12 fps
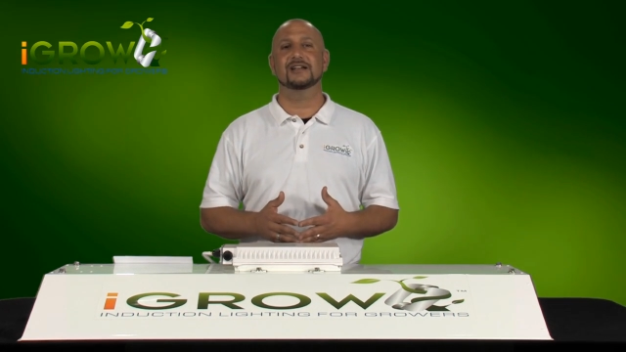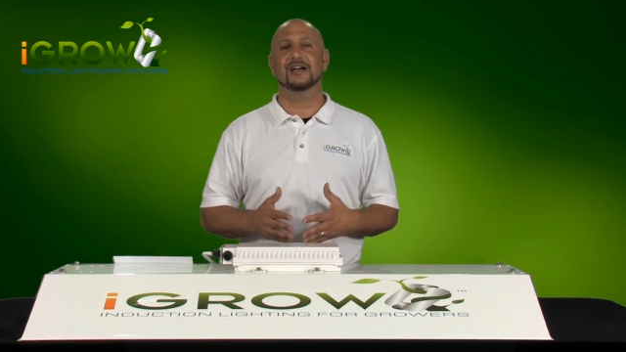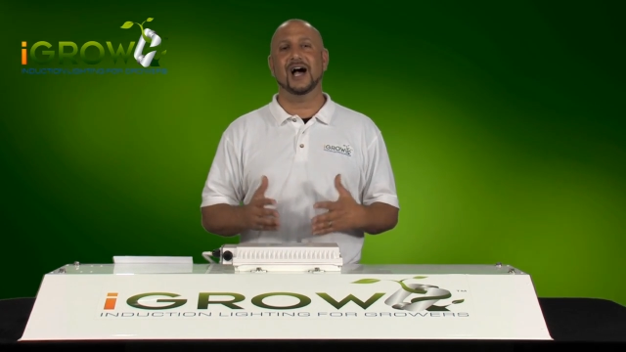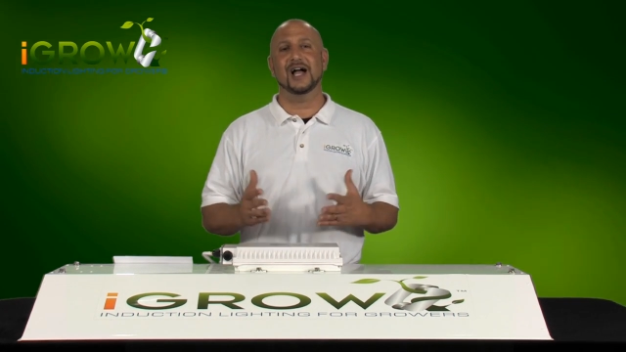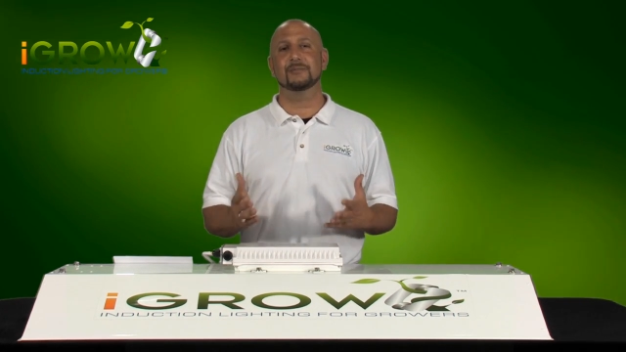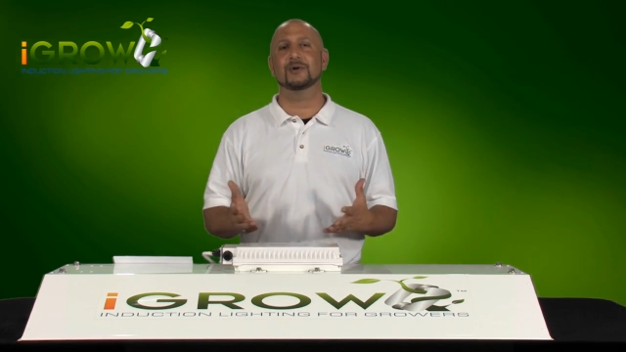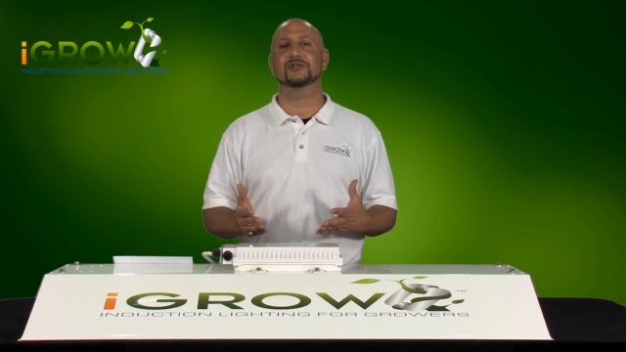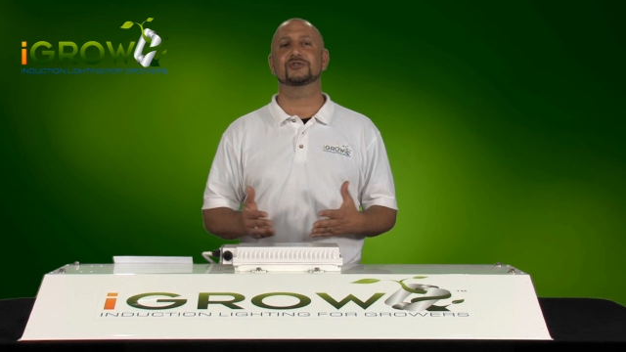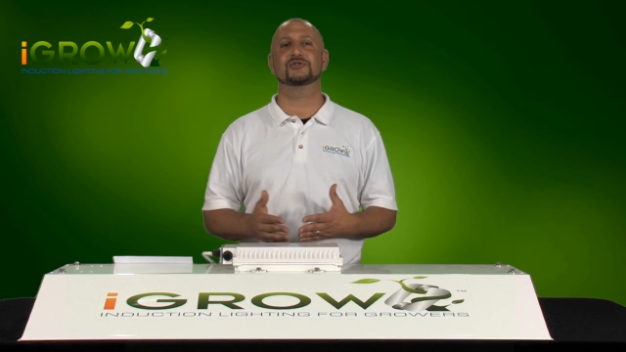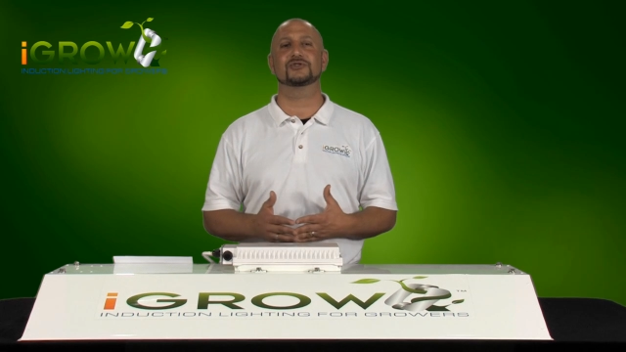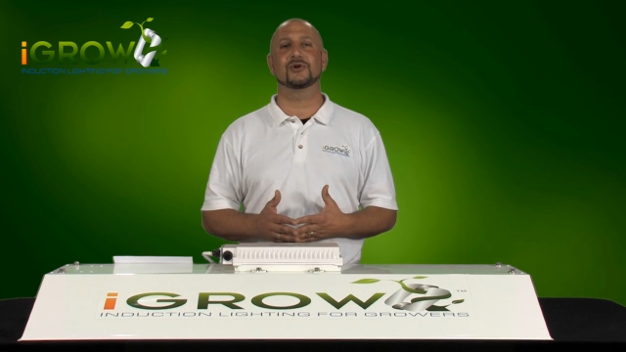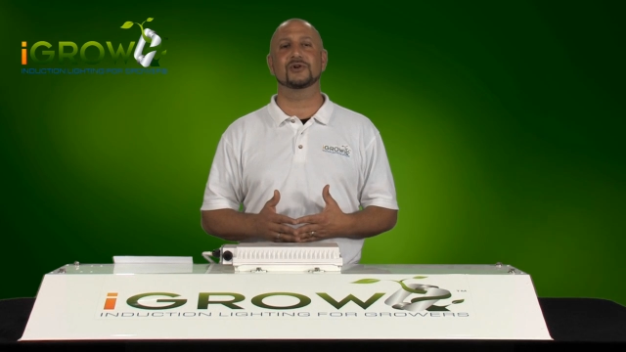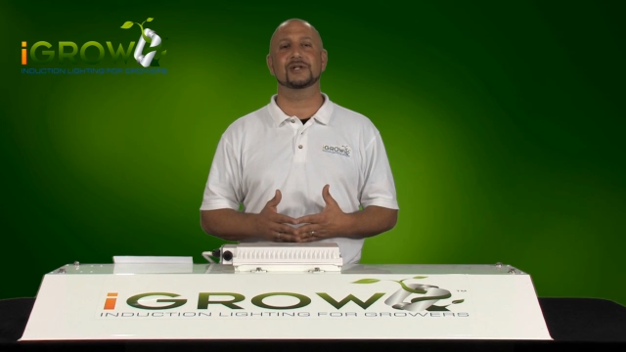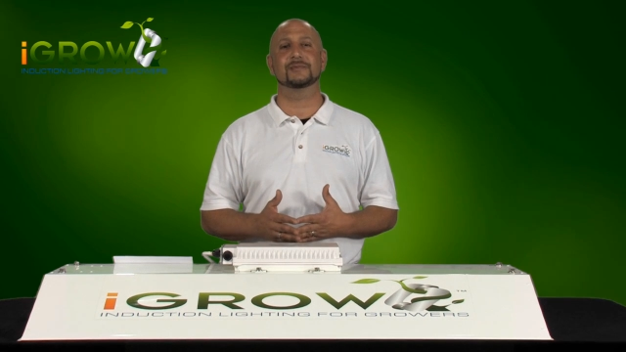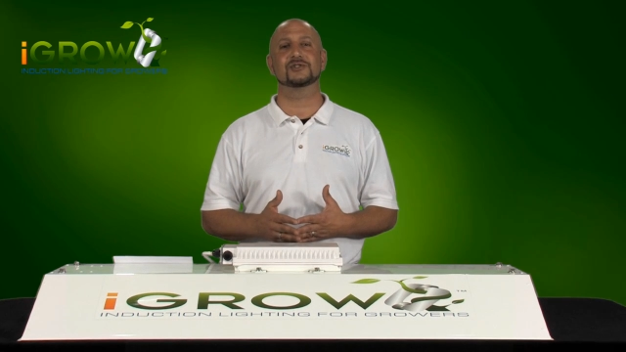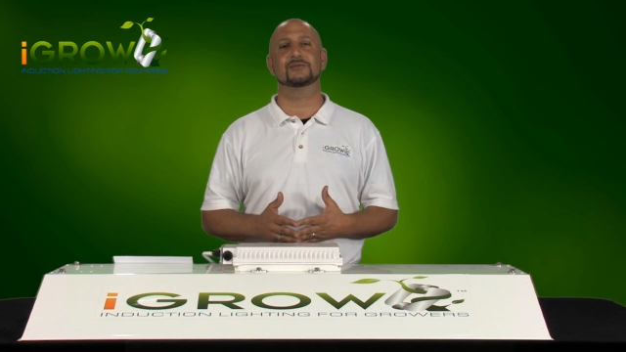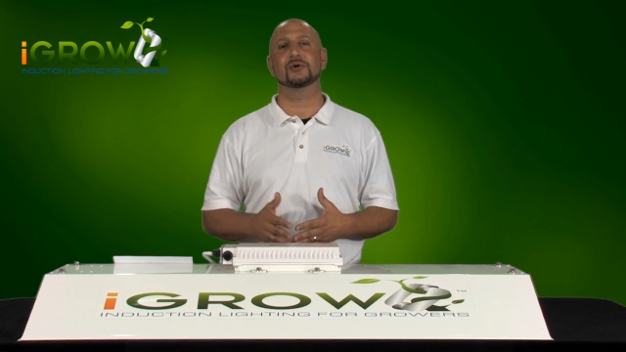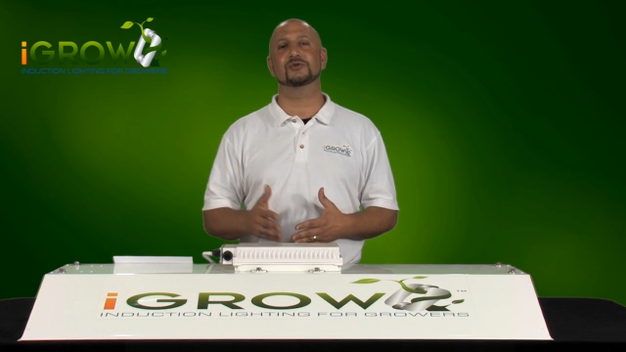high-pressure sodium
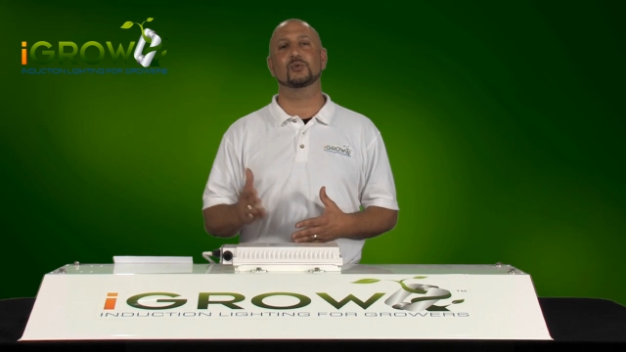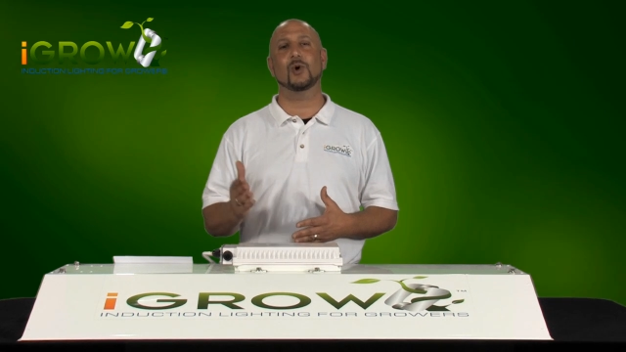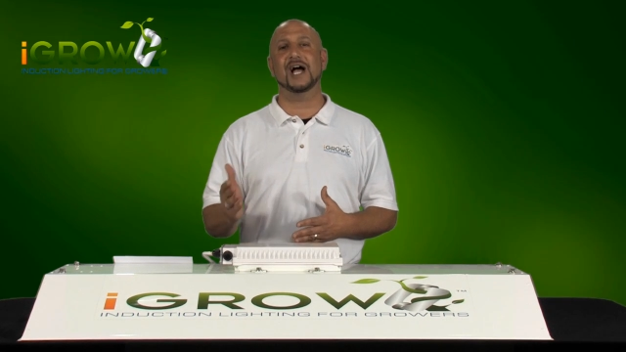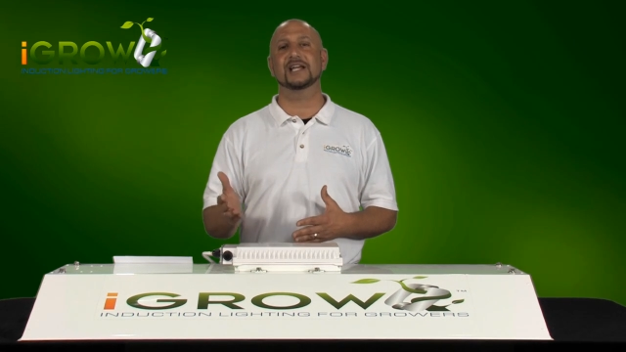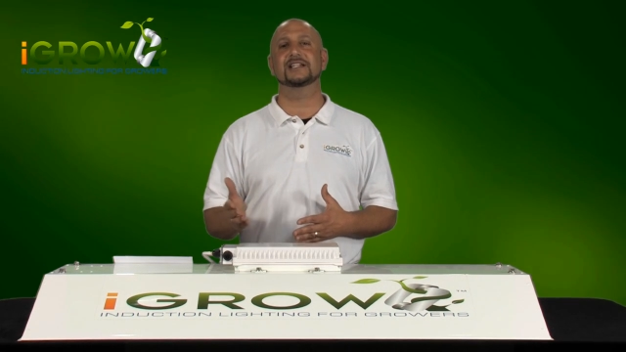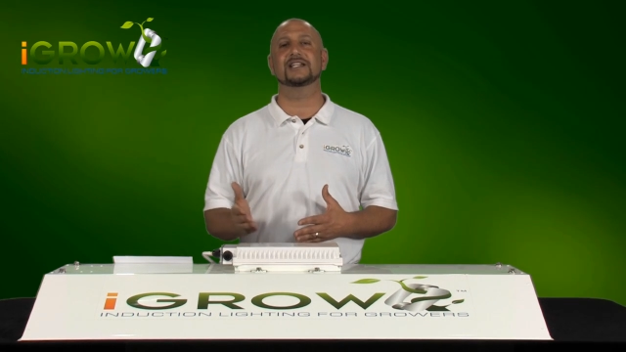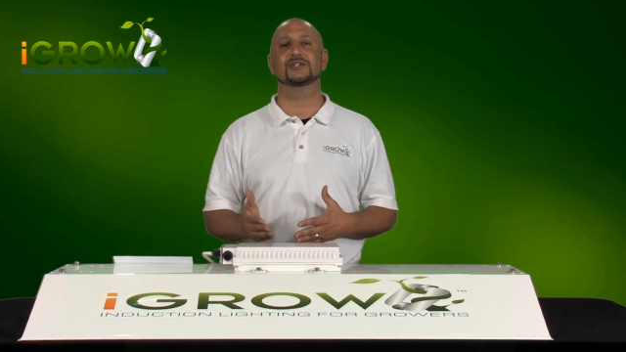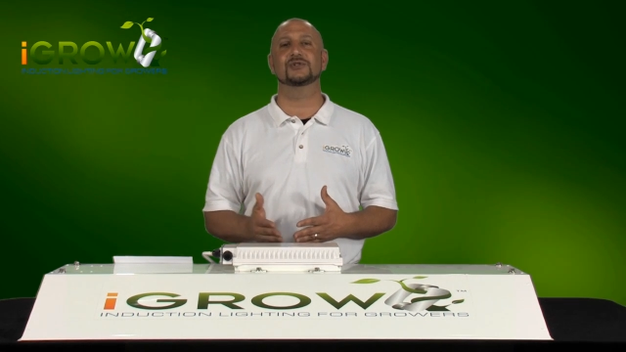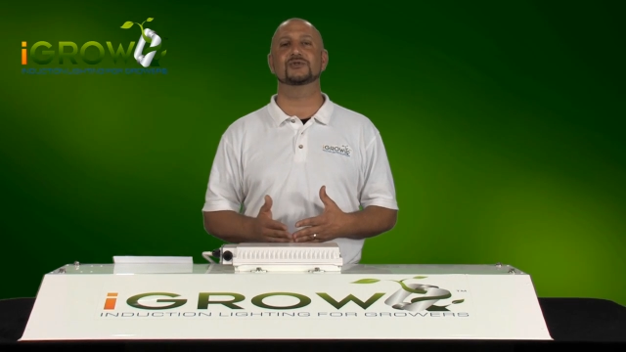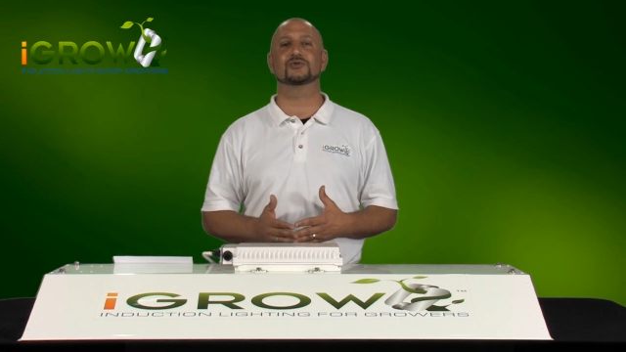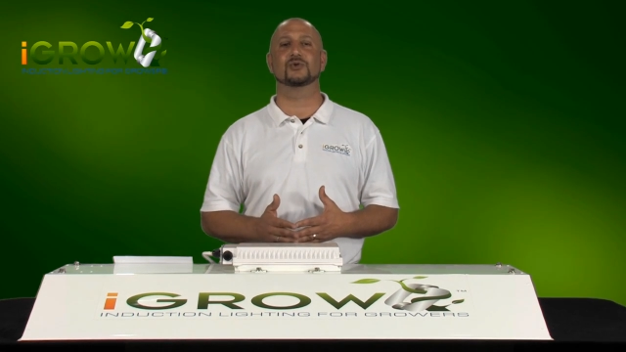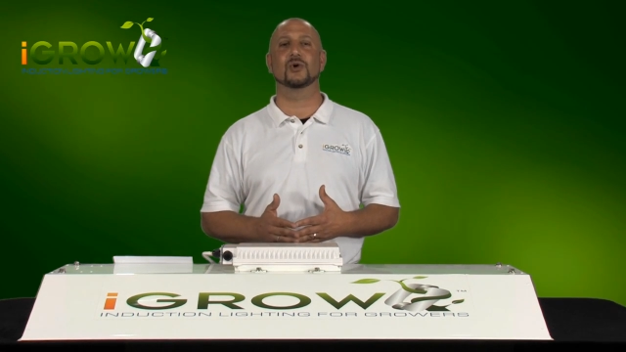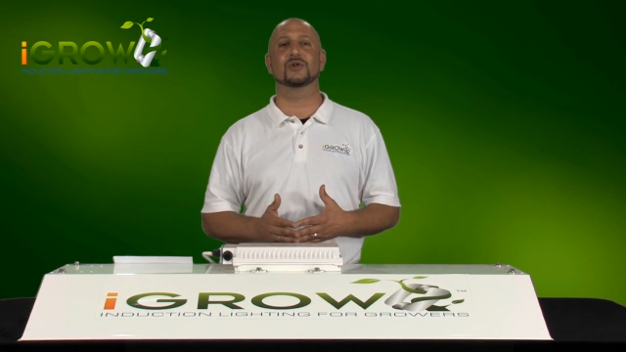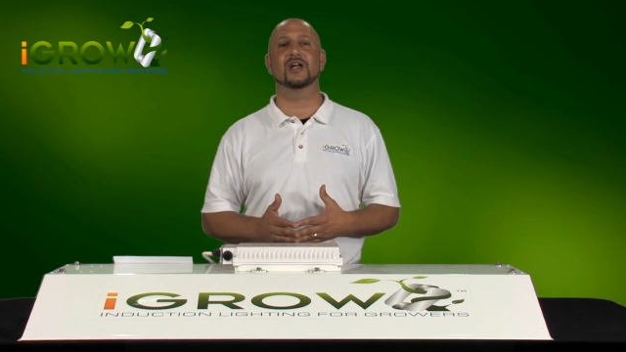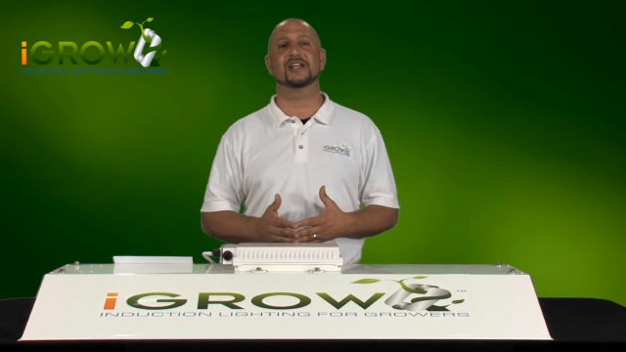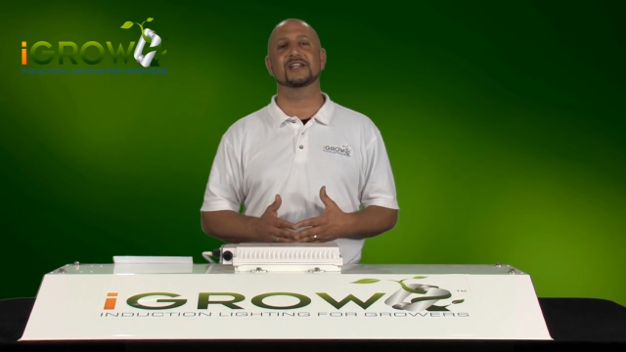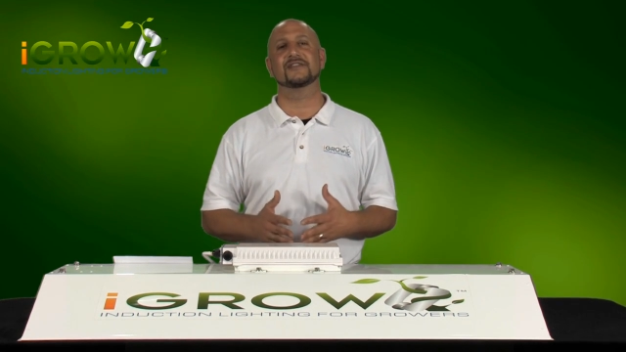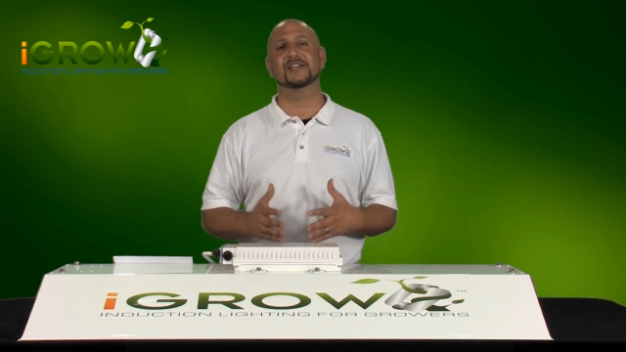is the most widely used grow
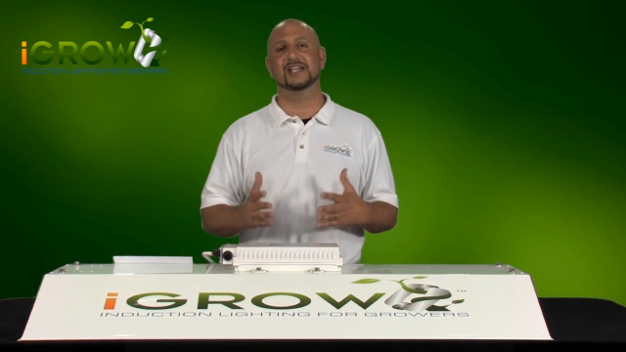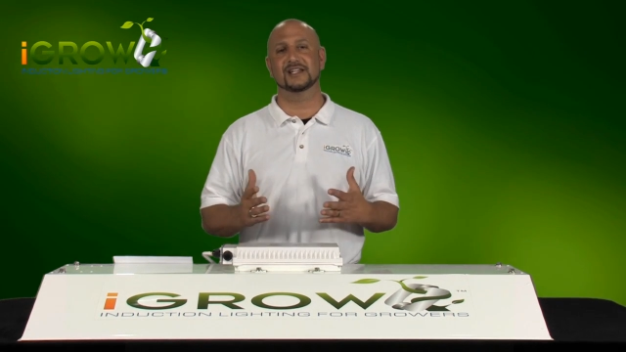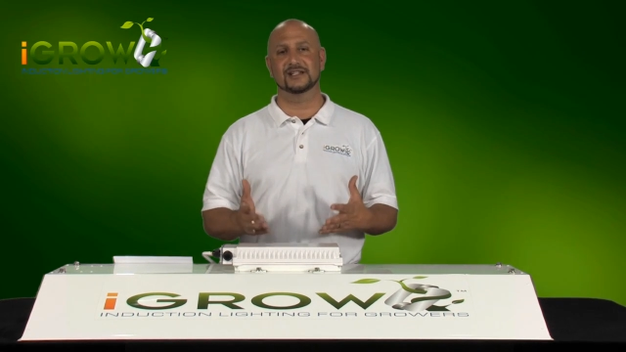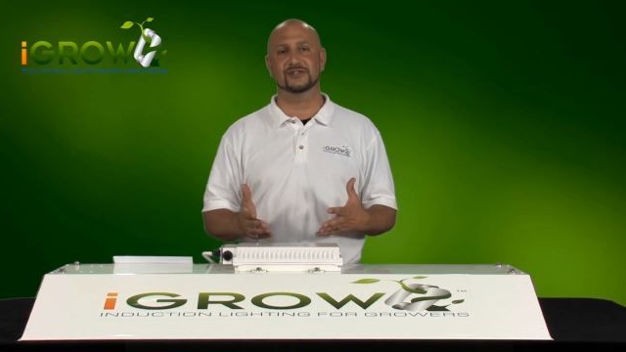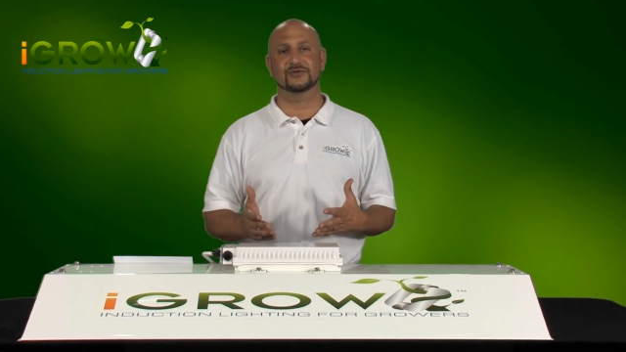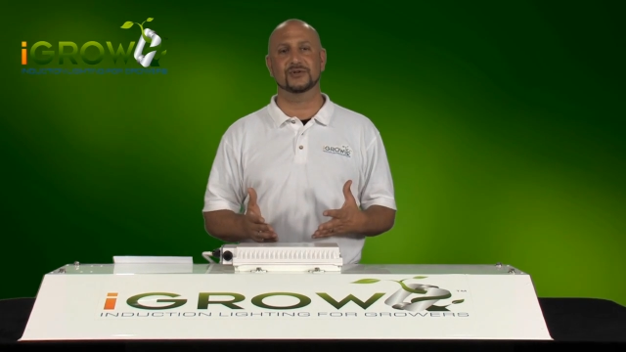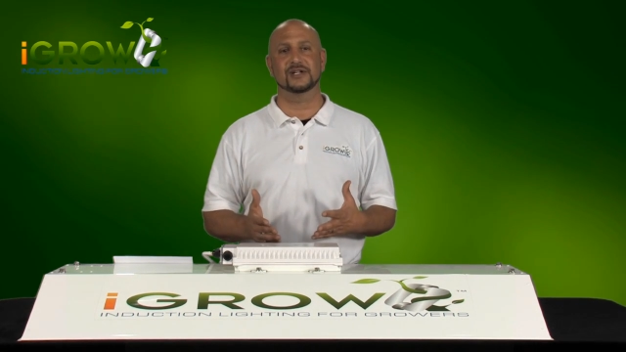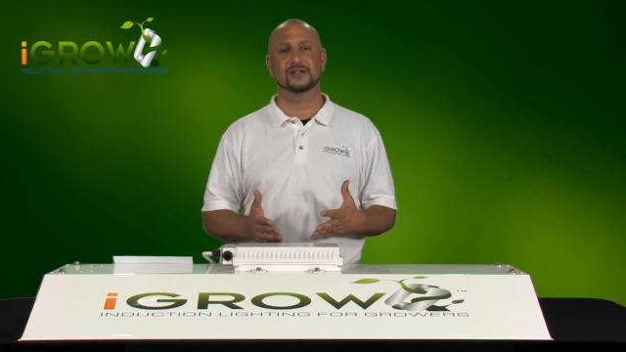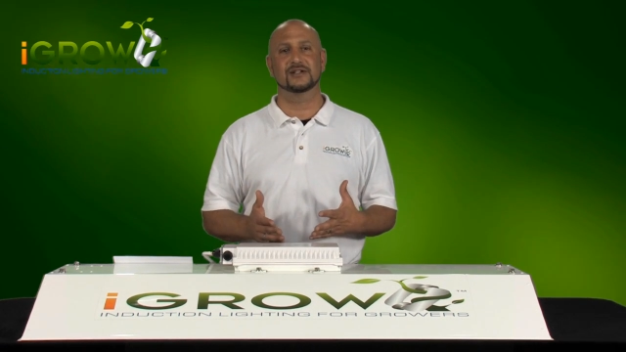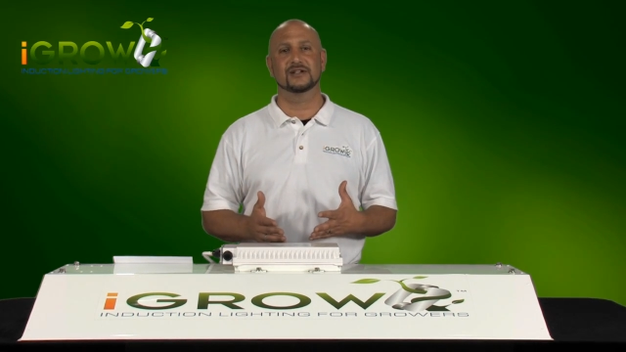light in the industry.